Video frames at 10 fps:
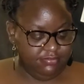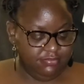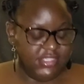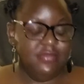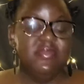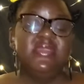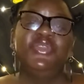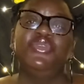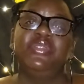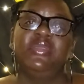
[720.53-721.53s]
Some
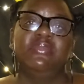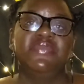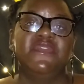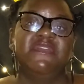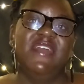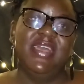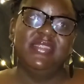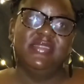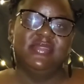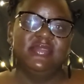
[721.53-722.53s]
synonyms for
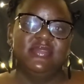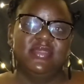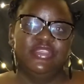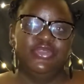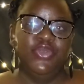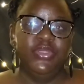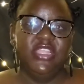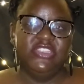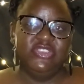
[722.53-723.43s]
fat, according to